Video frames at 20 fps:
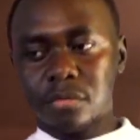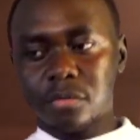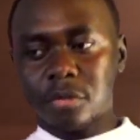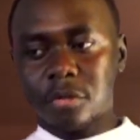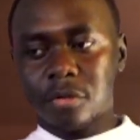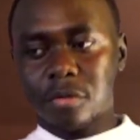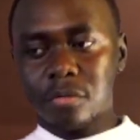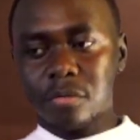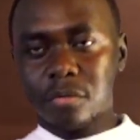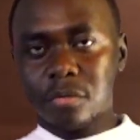You
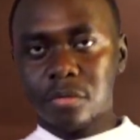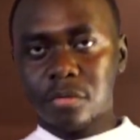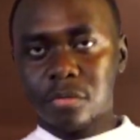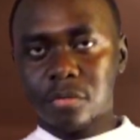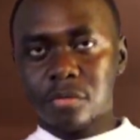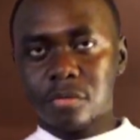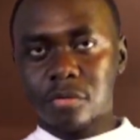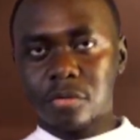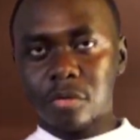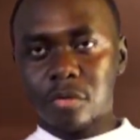know.
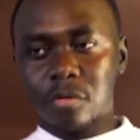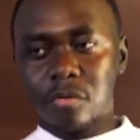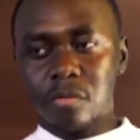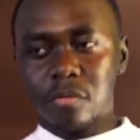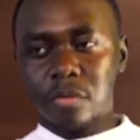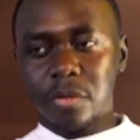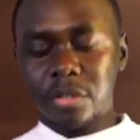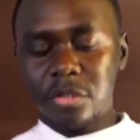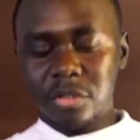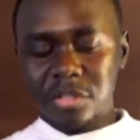
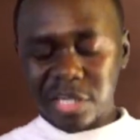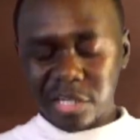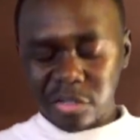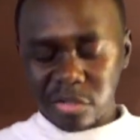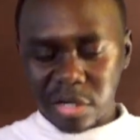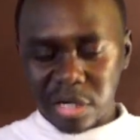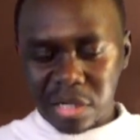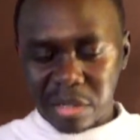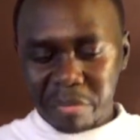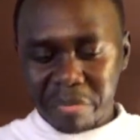So he's like,
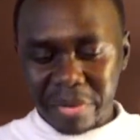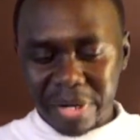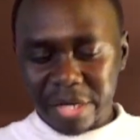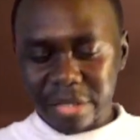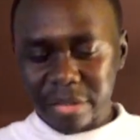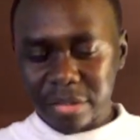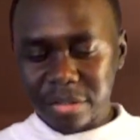you gotta buy